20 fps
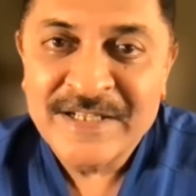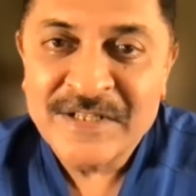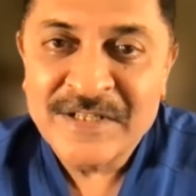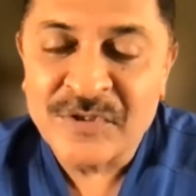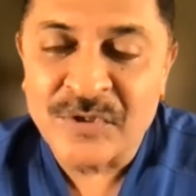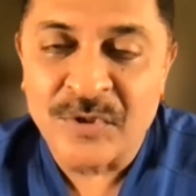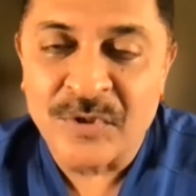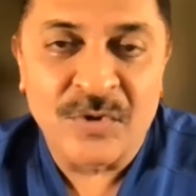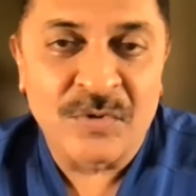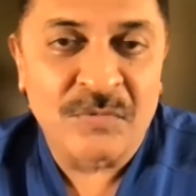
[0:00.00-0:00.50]

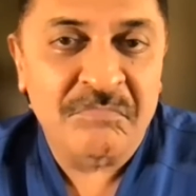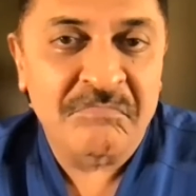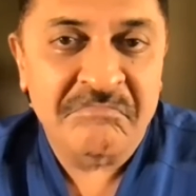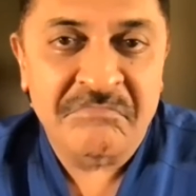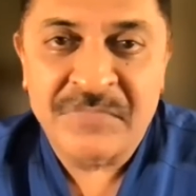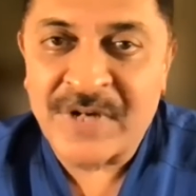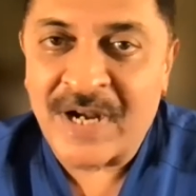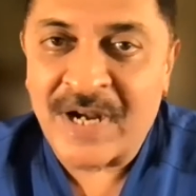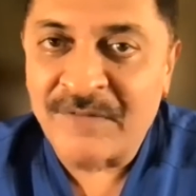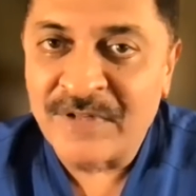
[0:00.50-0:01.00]
So
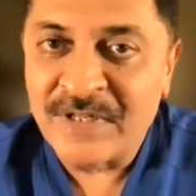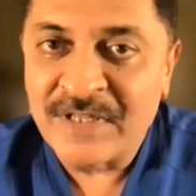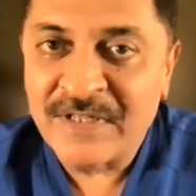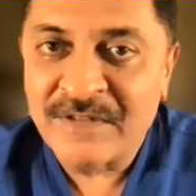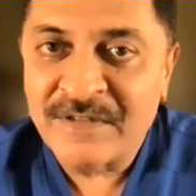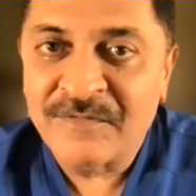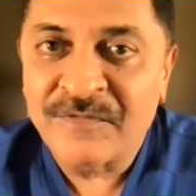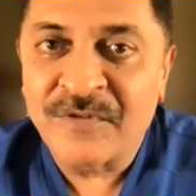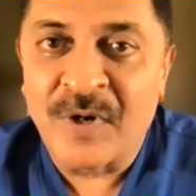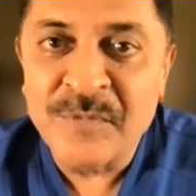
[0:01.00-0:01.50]
travel
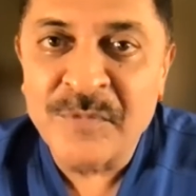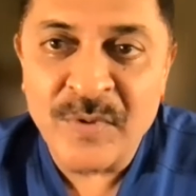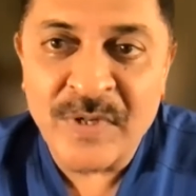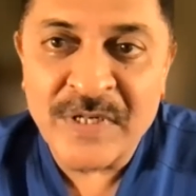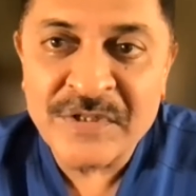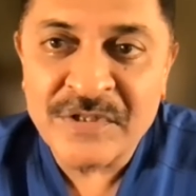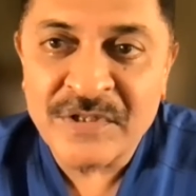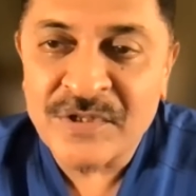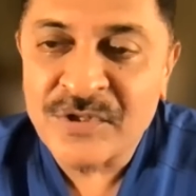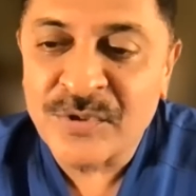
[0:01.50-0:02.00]
from
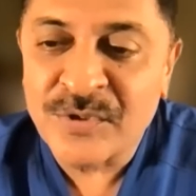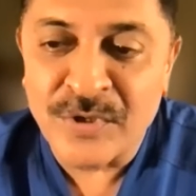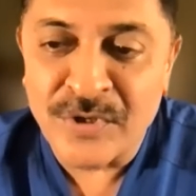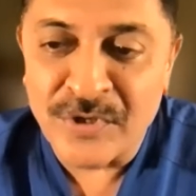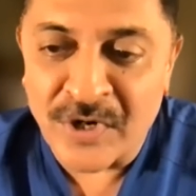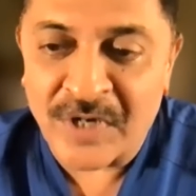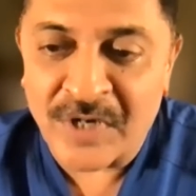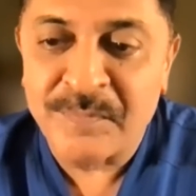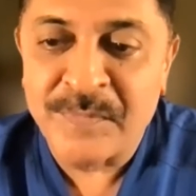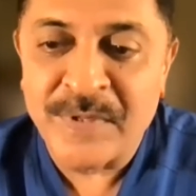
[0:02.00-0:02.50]
US should
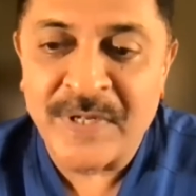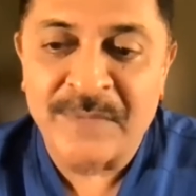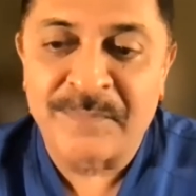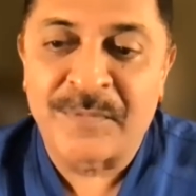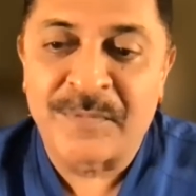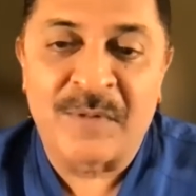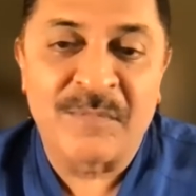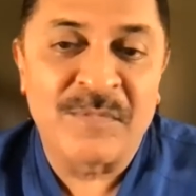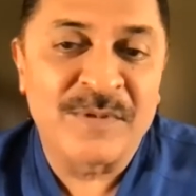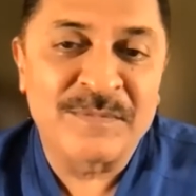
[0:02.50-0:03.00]
not be a
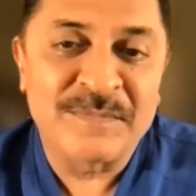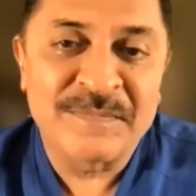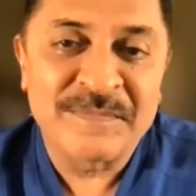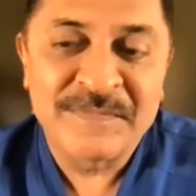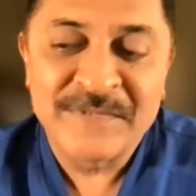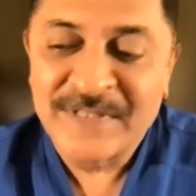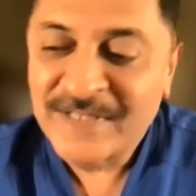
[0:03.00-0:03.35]
problem.